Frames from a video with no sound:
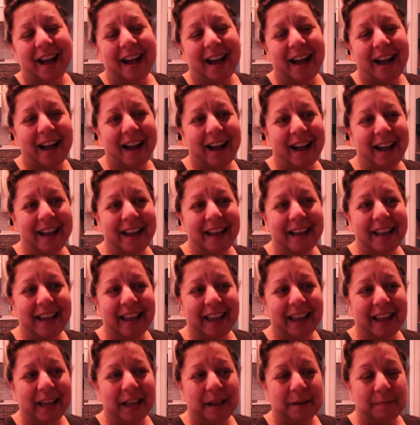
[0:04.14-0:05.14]
I
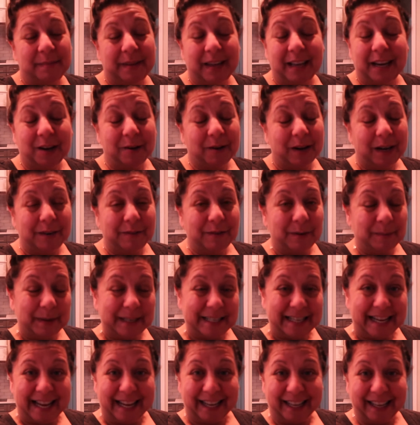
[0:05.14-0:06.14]
am getting ready for my
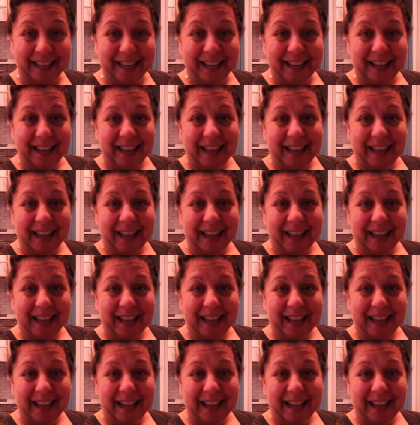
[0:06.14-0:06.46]
day.